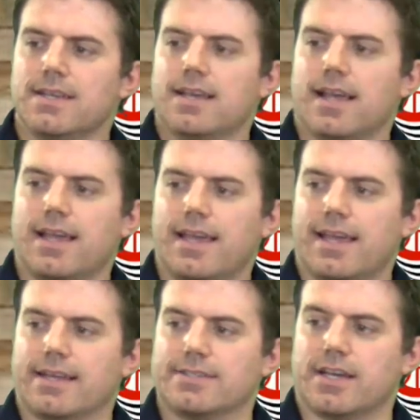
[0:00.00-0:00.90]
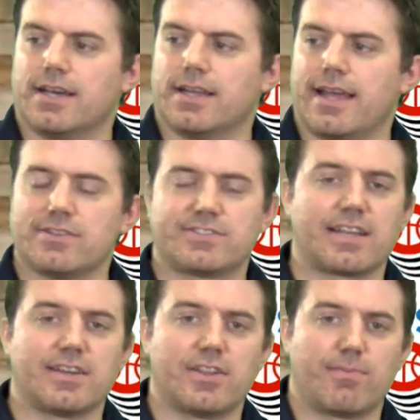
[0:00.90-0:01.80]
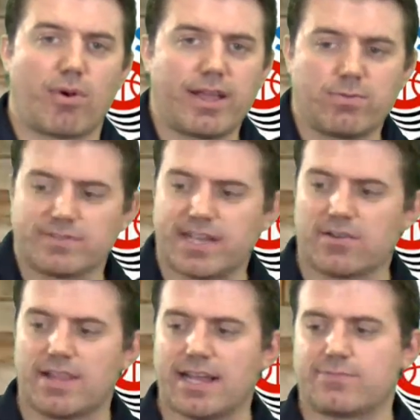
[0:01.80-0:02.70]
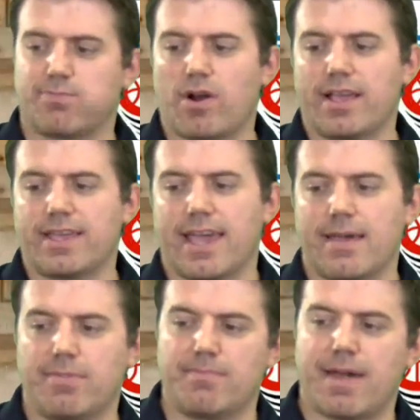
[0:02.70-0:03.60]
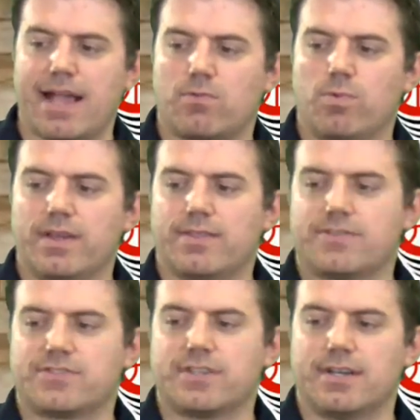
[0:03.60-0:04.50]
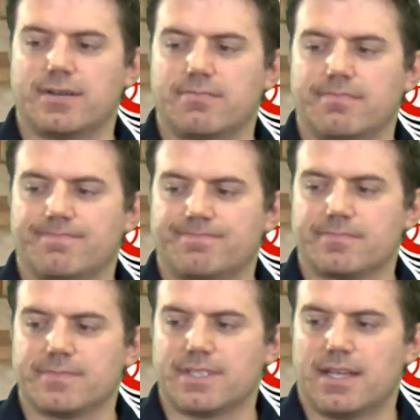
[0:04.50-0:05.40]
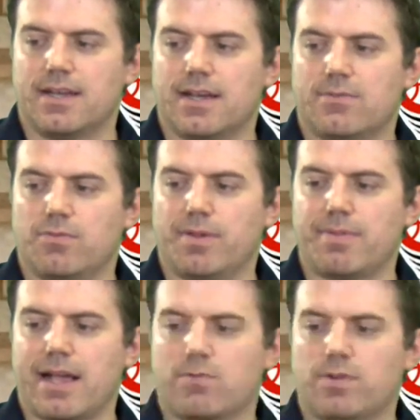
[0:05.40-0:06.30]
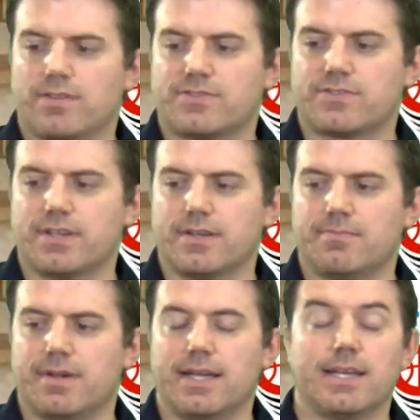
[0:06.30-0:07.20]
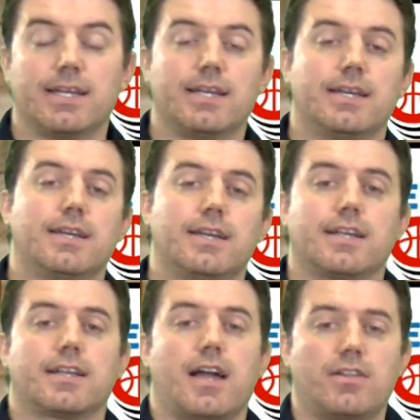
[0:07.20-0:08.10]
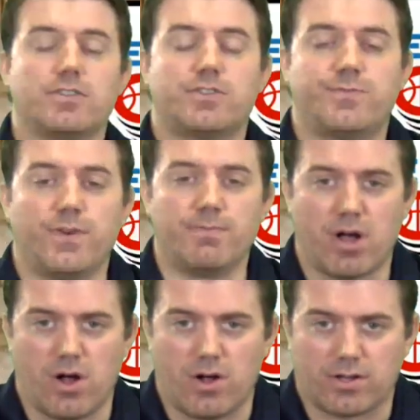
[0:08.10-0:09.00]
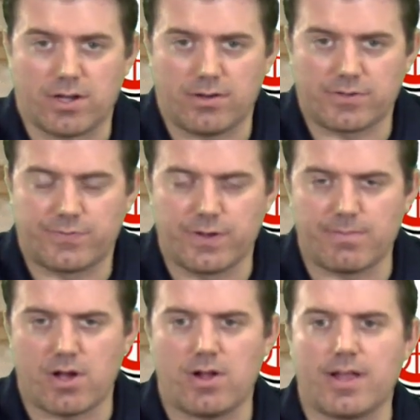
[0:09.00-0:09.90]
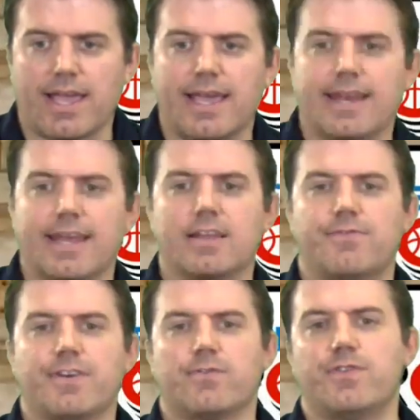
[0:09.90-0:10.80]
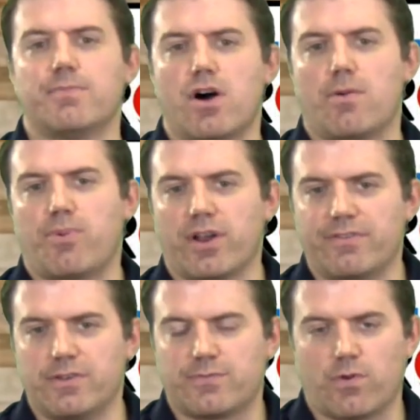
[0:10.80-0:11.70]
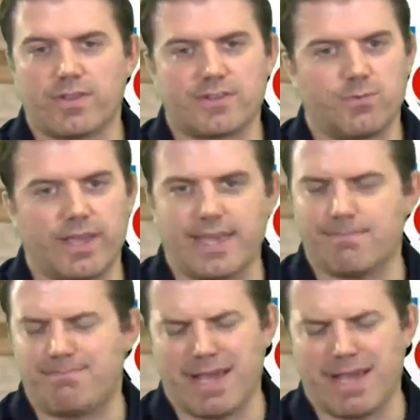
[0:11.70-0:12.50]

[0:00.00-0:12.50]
And now let's take another break. We'll take our last break and be back with some. We'll be back with some college football and NFL football previews for this weekend.